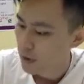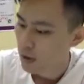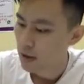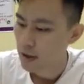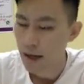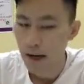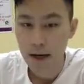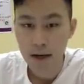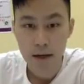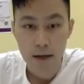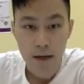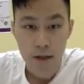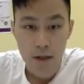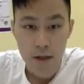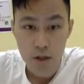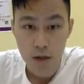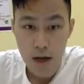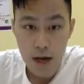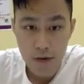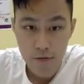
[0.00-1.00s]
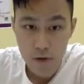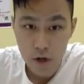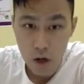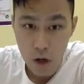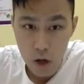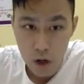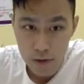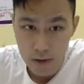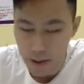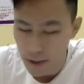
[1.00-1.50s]
Yeah? So after
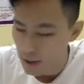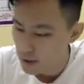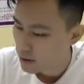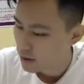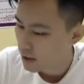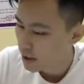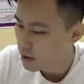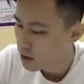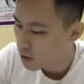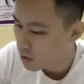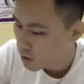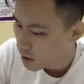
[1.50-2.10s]
all this, then you